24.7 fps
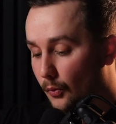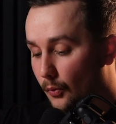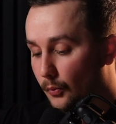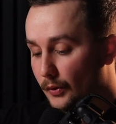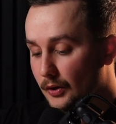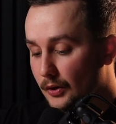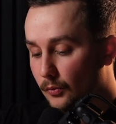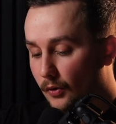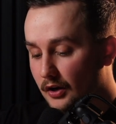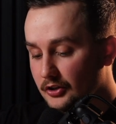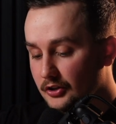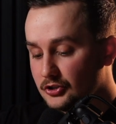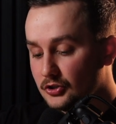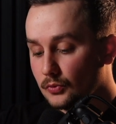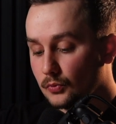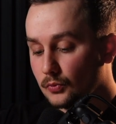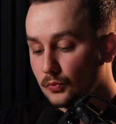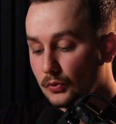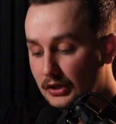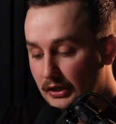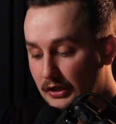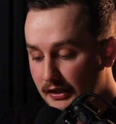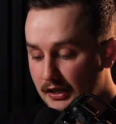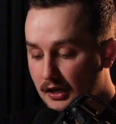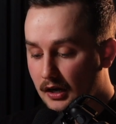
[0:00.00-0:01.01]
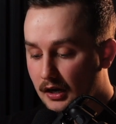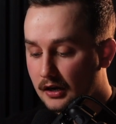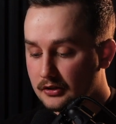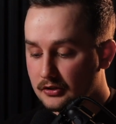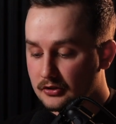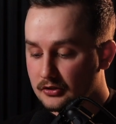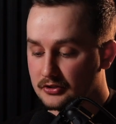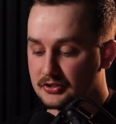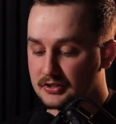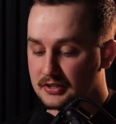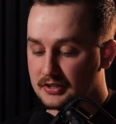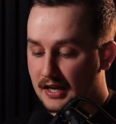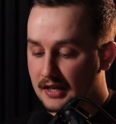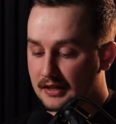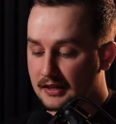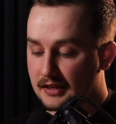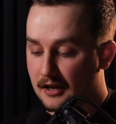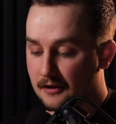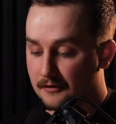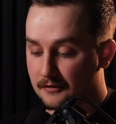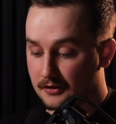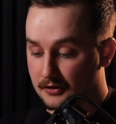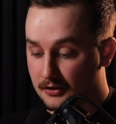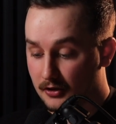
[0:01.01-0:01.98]
We want to really understand
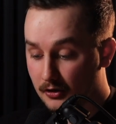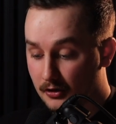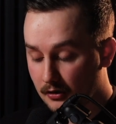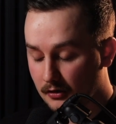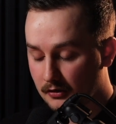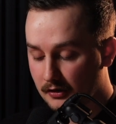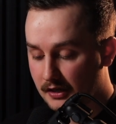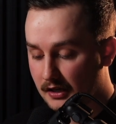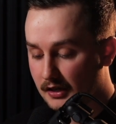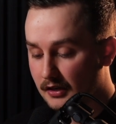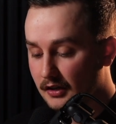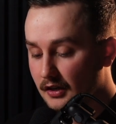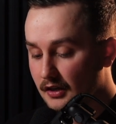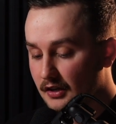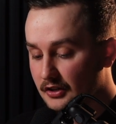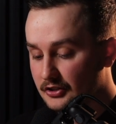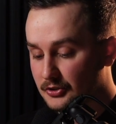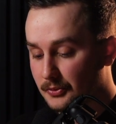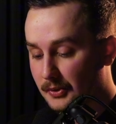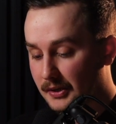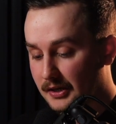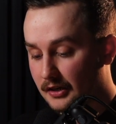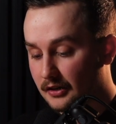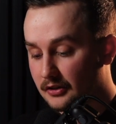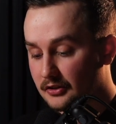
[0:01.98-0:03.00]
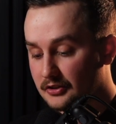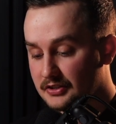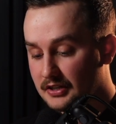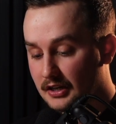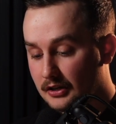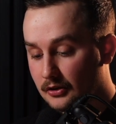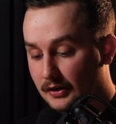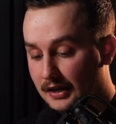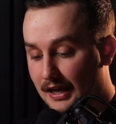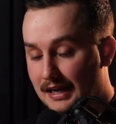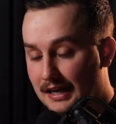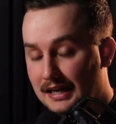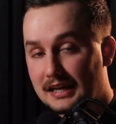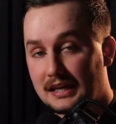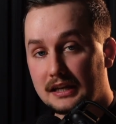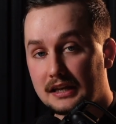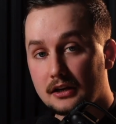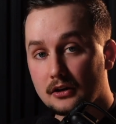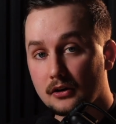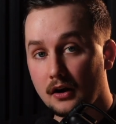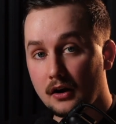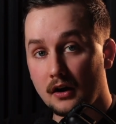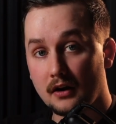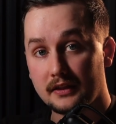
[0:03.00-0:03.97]
that thoroughly so we can understand, okay,
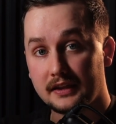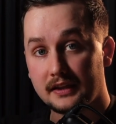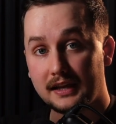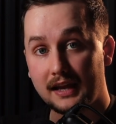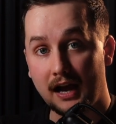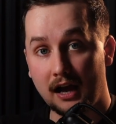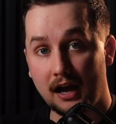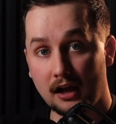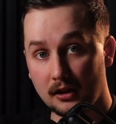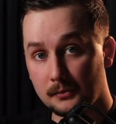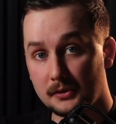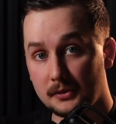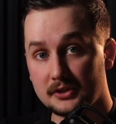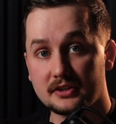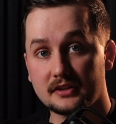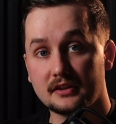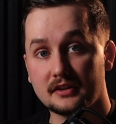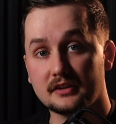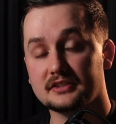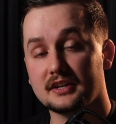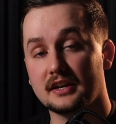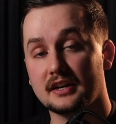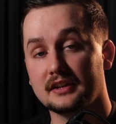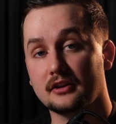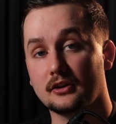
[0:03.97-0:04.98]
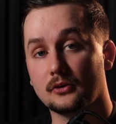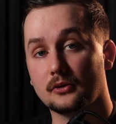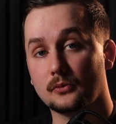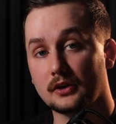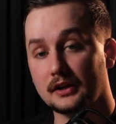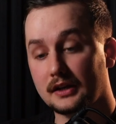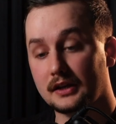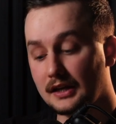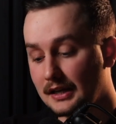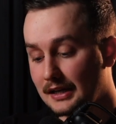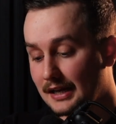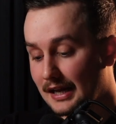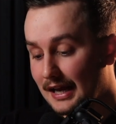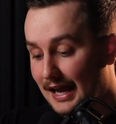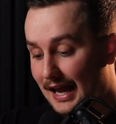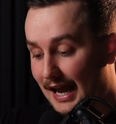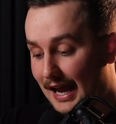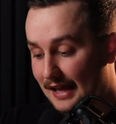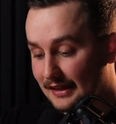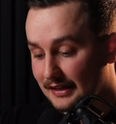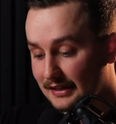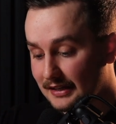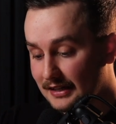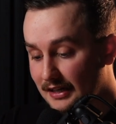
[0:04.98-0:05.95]
here are the elements of design that are working,
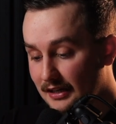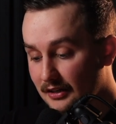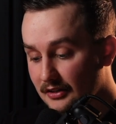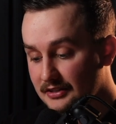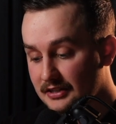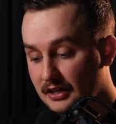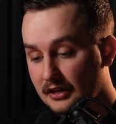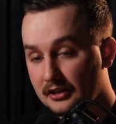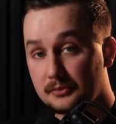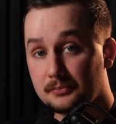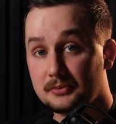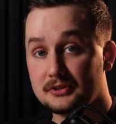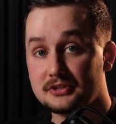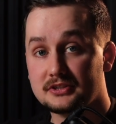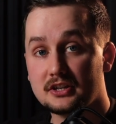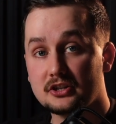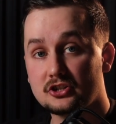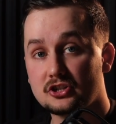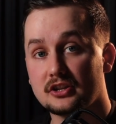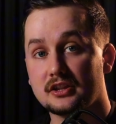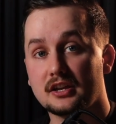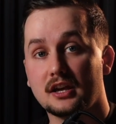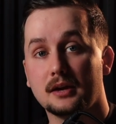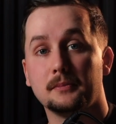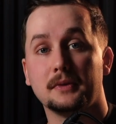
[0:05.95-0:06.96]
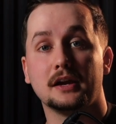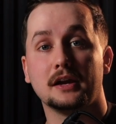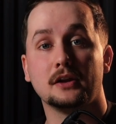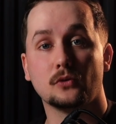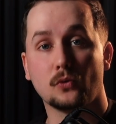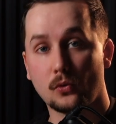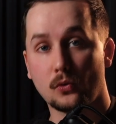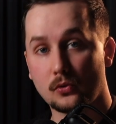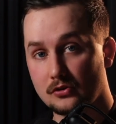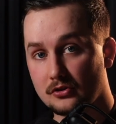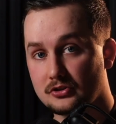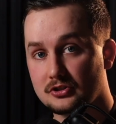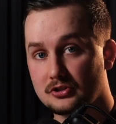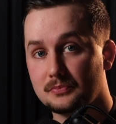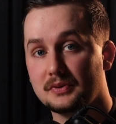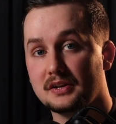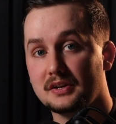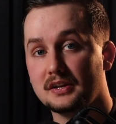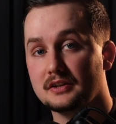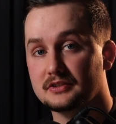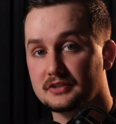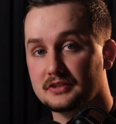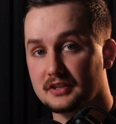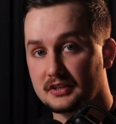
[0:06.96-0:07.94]
and then here's how to position them in order to
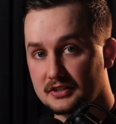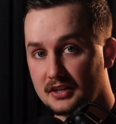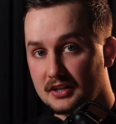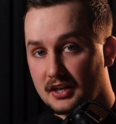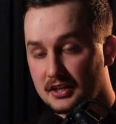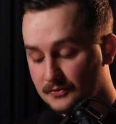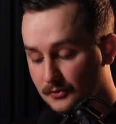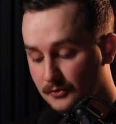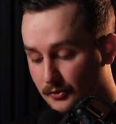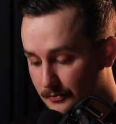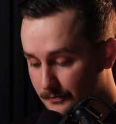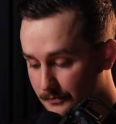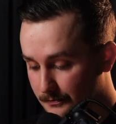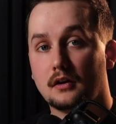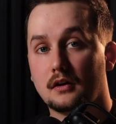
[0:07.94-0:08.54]
be successful.